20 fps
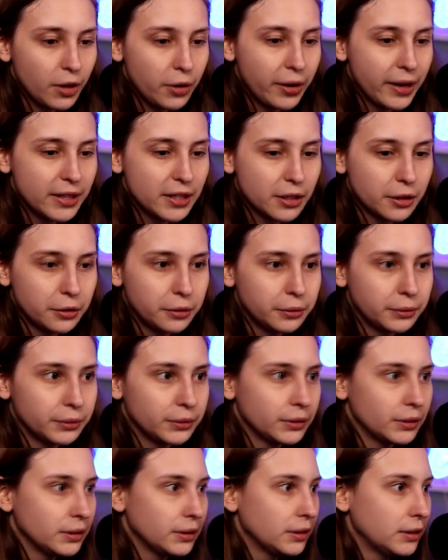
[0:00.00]
Okay, so
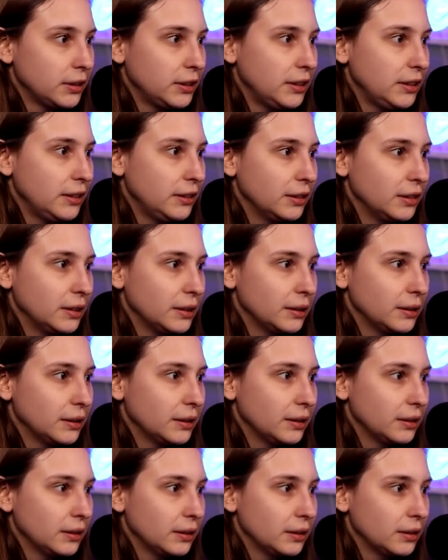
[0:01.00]
the
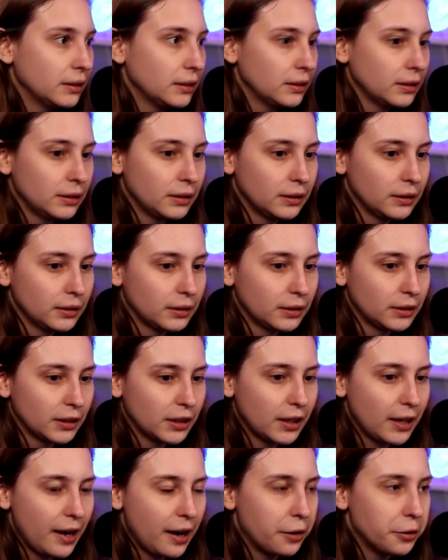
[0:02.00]

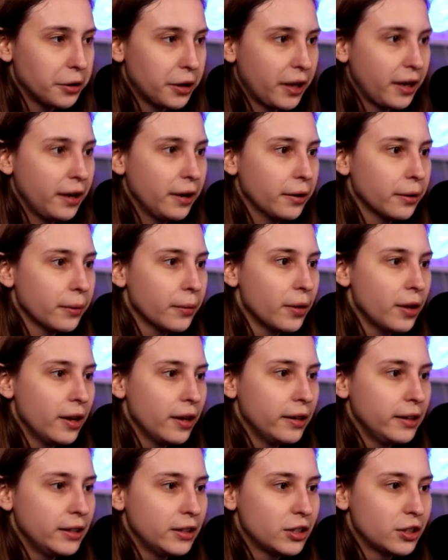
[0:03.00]
cloud here
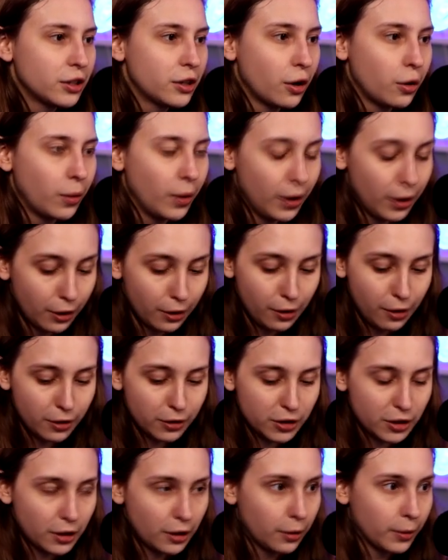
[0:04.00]
needs to go a
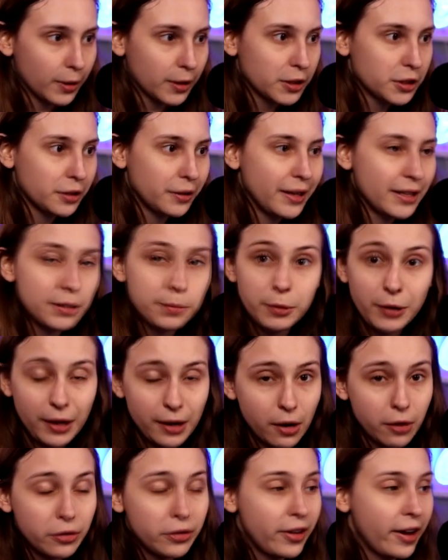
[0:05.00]
lot slower. So let's put
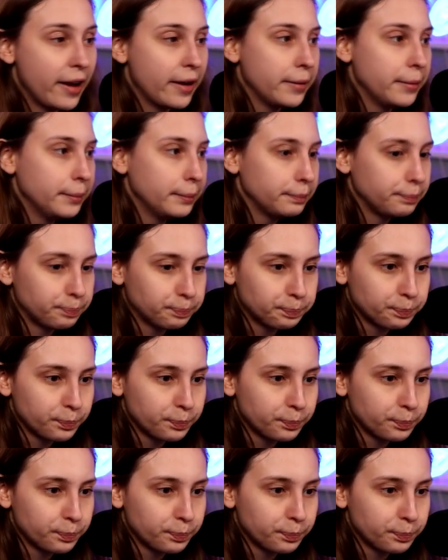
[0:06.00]
it on 10.